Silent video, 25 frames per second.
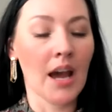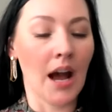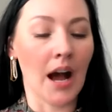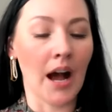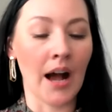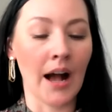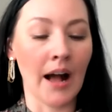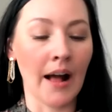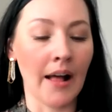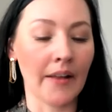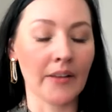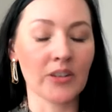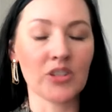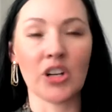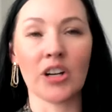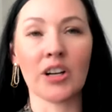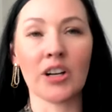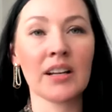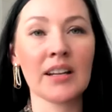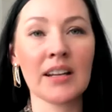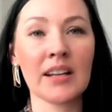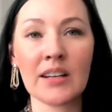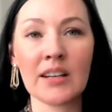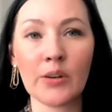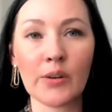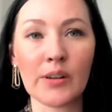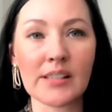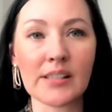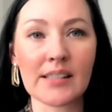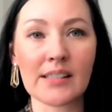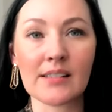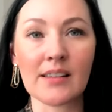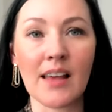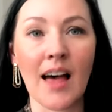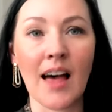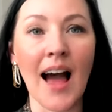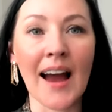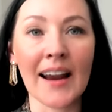uh, and turn it into a
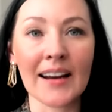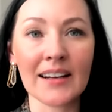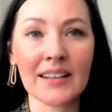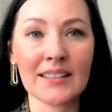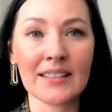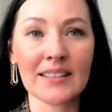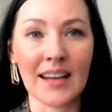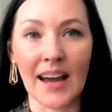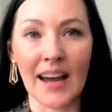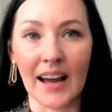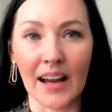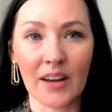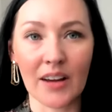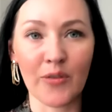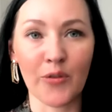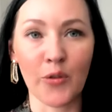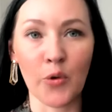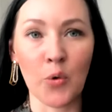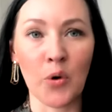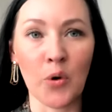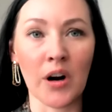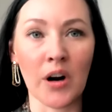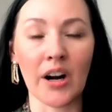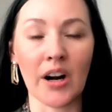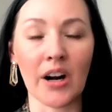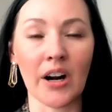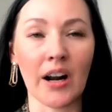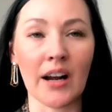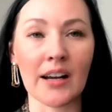slide deck for